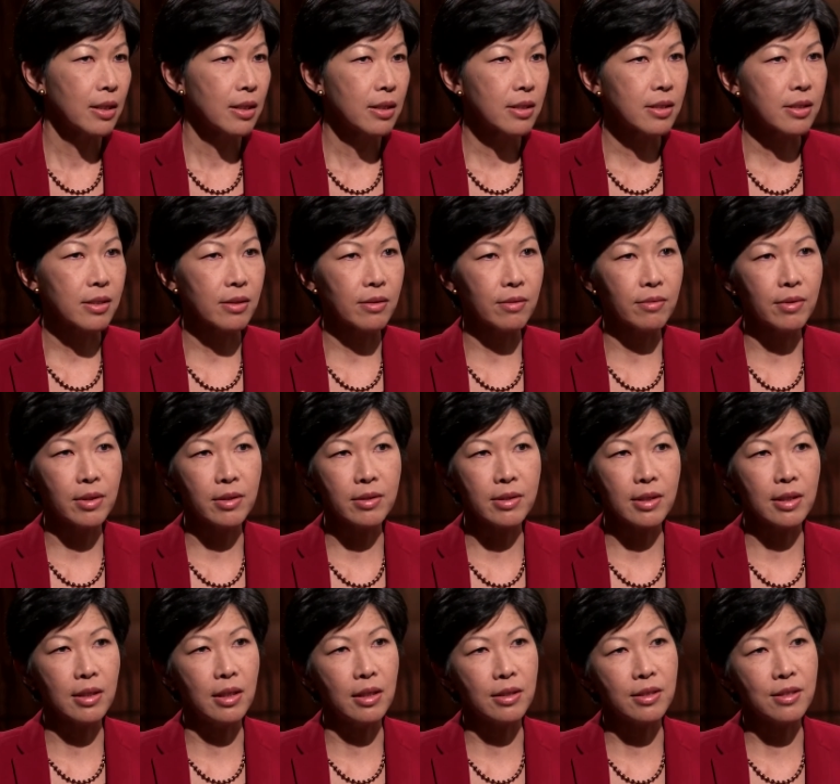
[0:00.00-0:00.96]
So
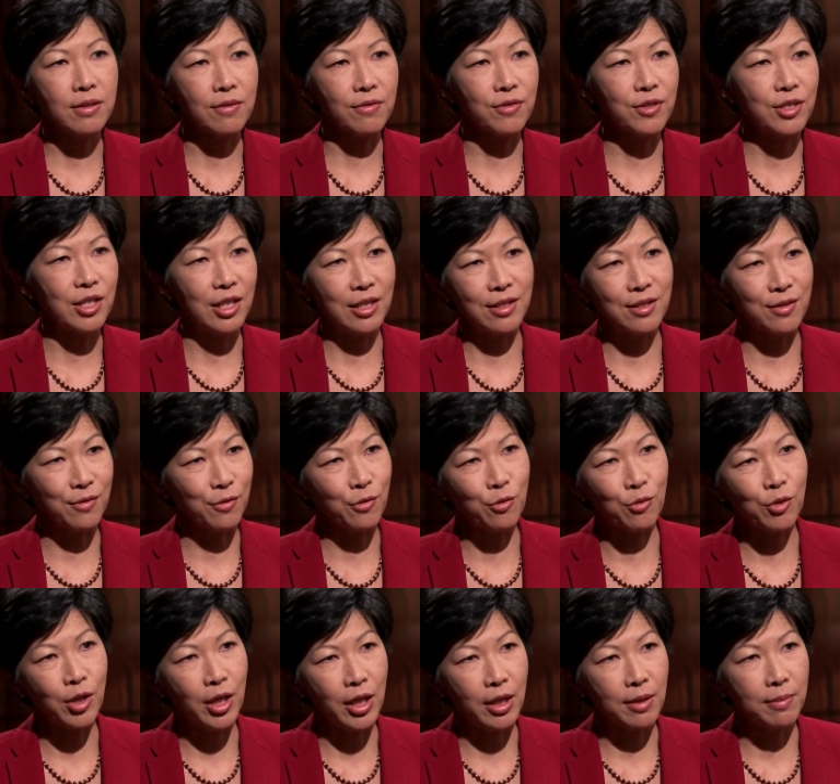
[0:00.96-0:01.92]
there's lots of shades of
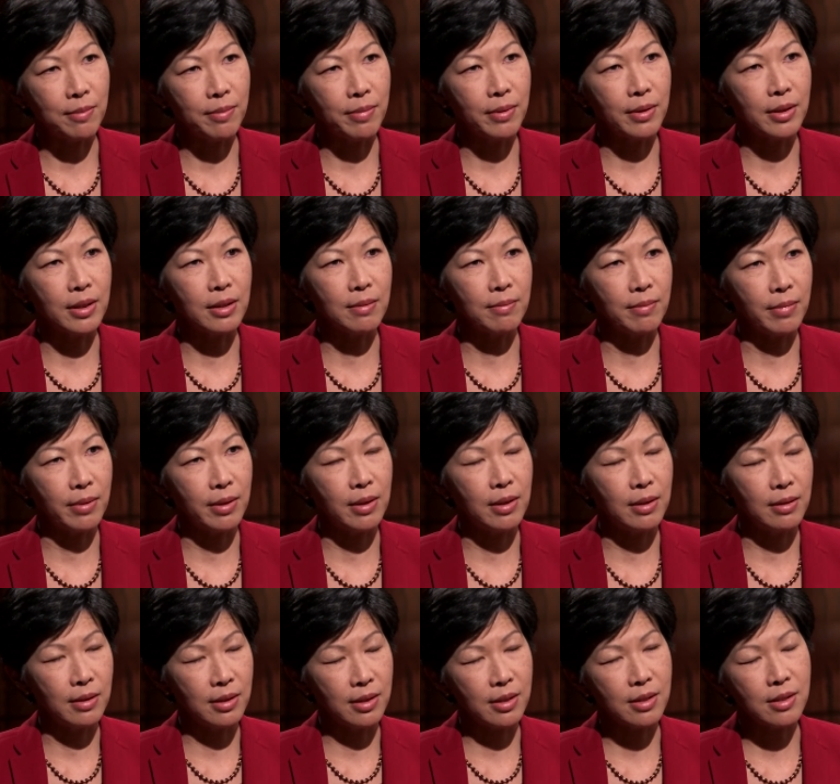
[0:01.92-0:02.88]
gray, but
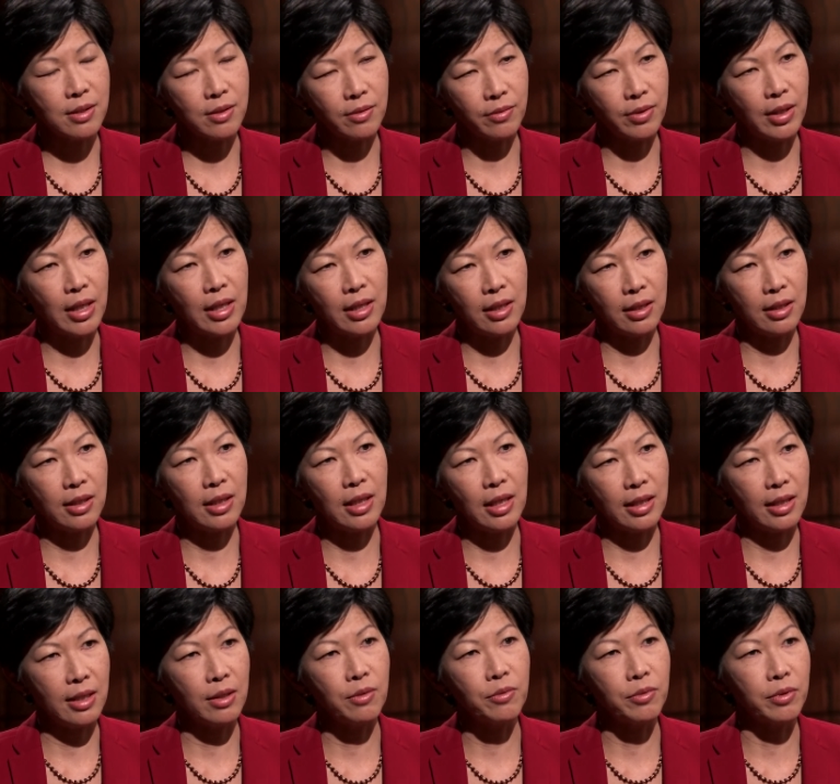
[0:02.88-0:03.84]
uh, so that, that
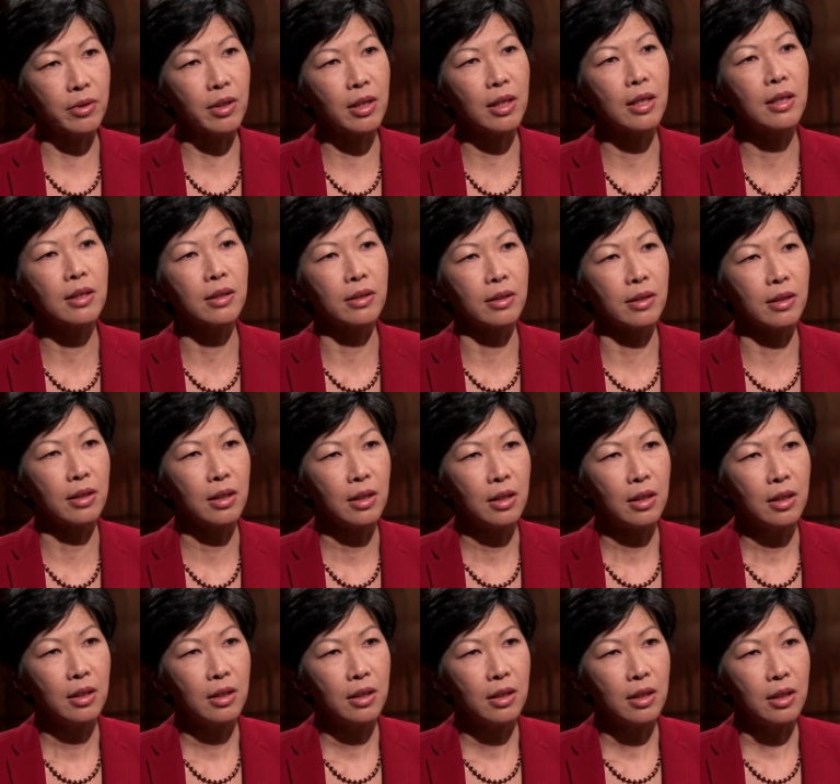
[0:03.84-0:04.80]
I think will color
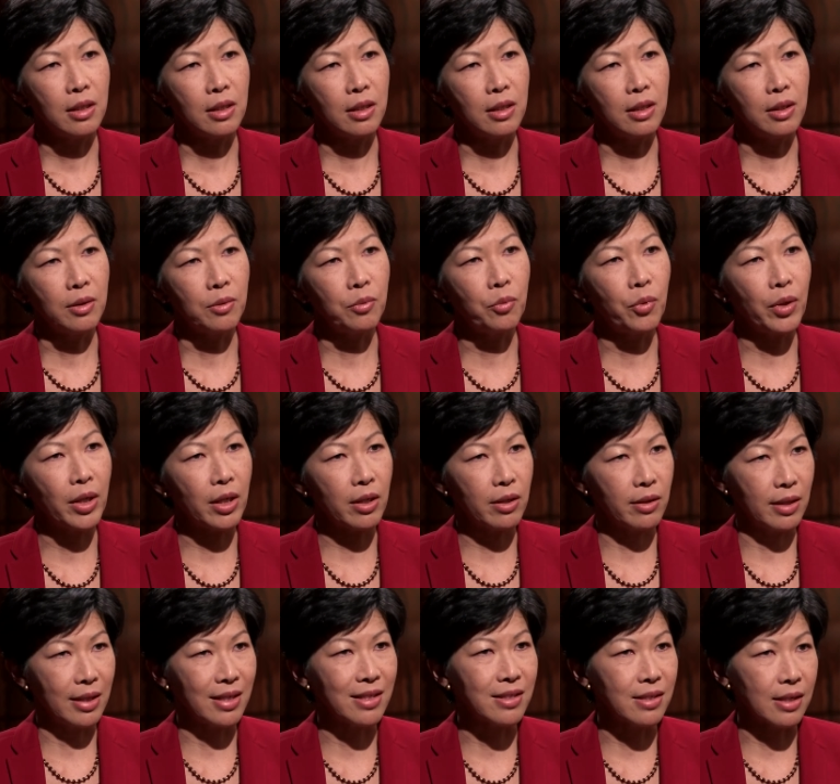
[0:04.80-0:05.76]
uh,
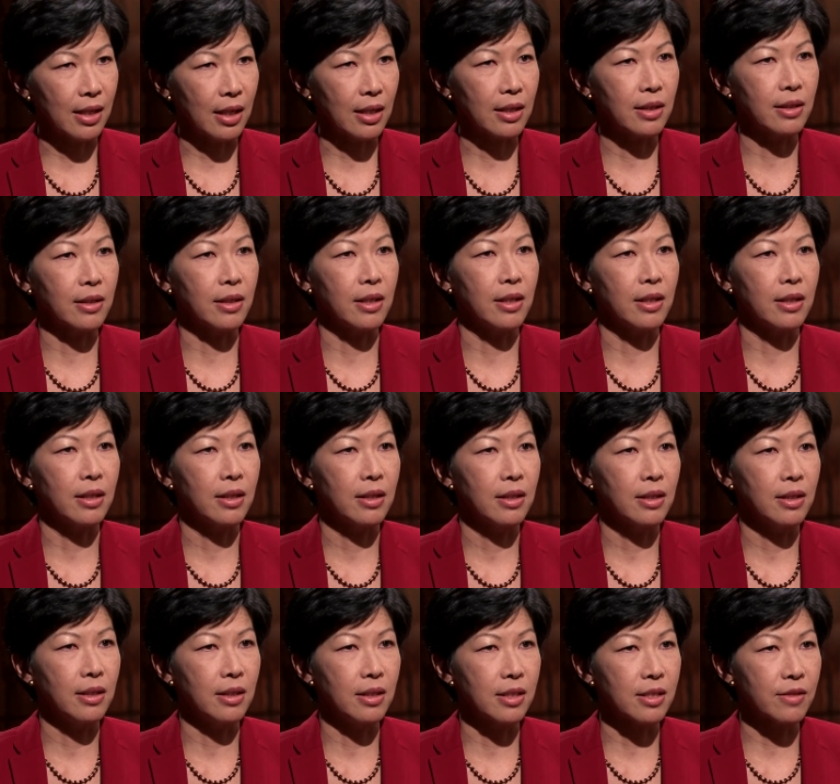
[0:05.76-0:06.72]
where exactly
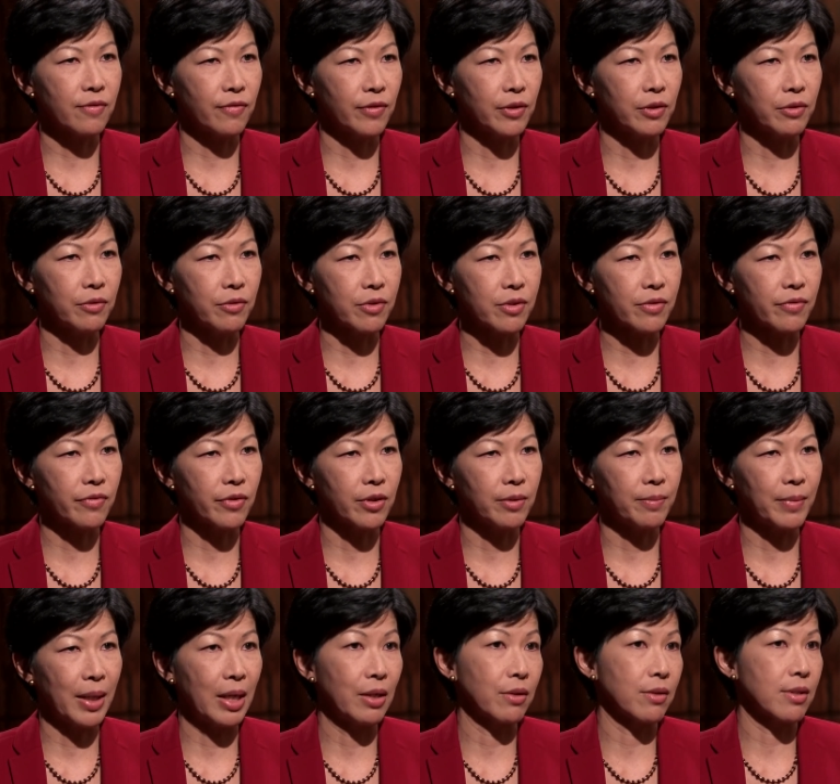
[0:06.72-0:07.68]
these flows
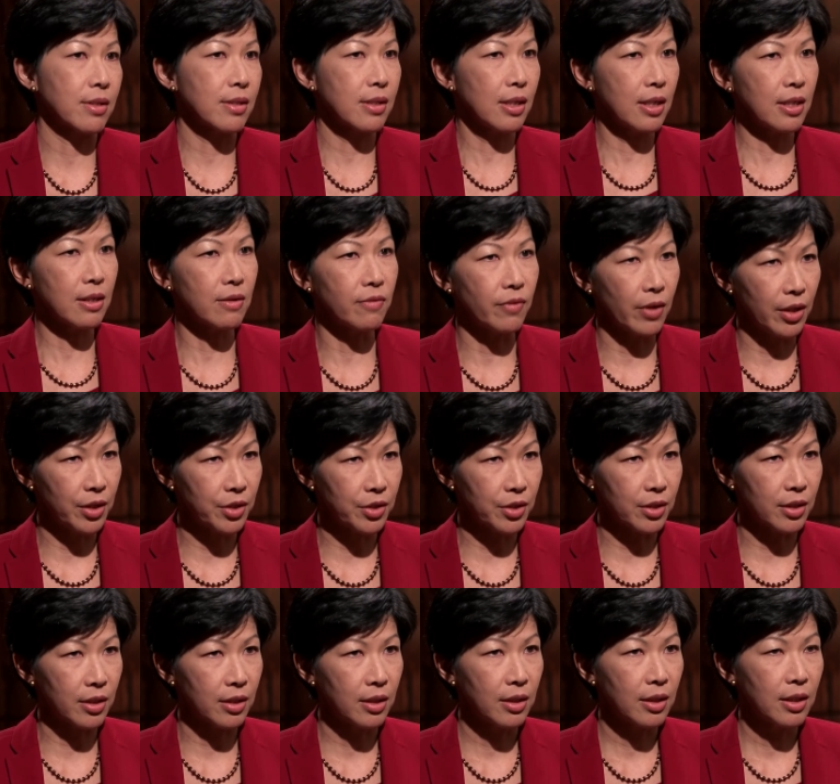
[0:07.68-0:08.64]
from outside of
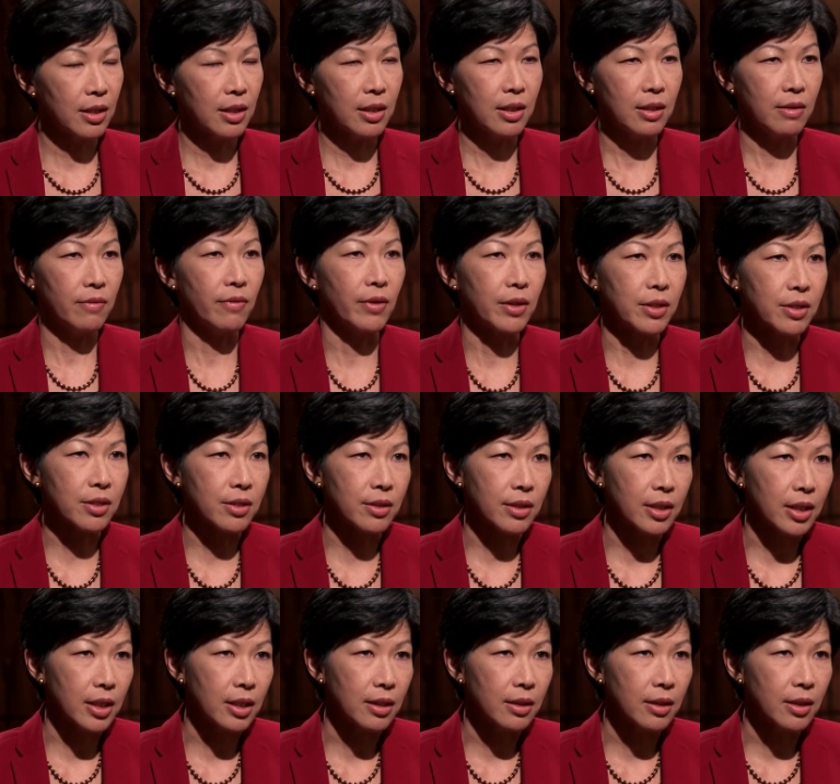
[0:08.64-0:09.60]
Asia
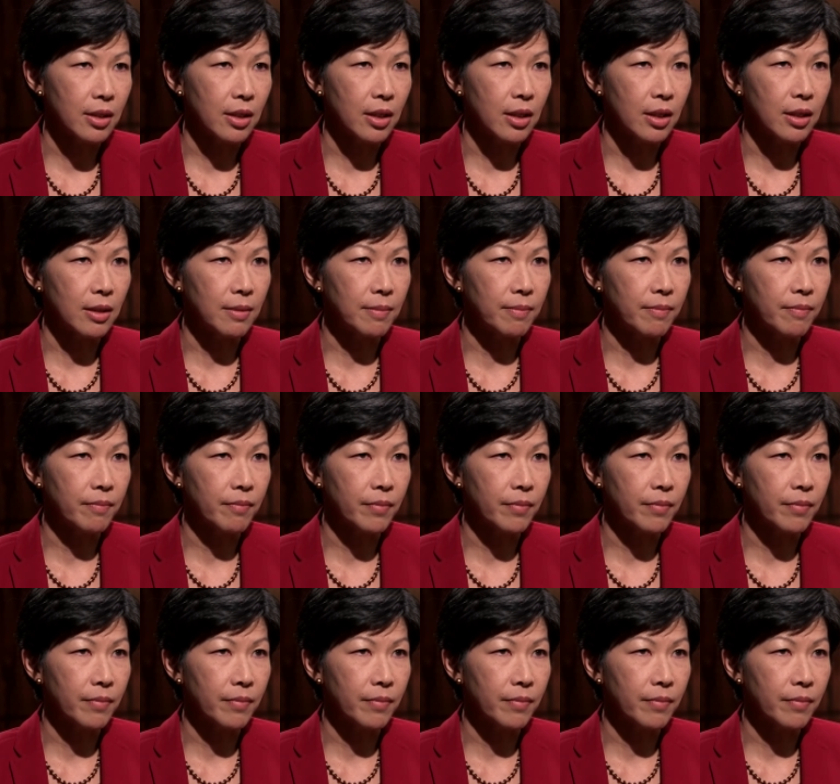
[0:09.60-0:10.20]
eventually um,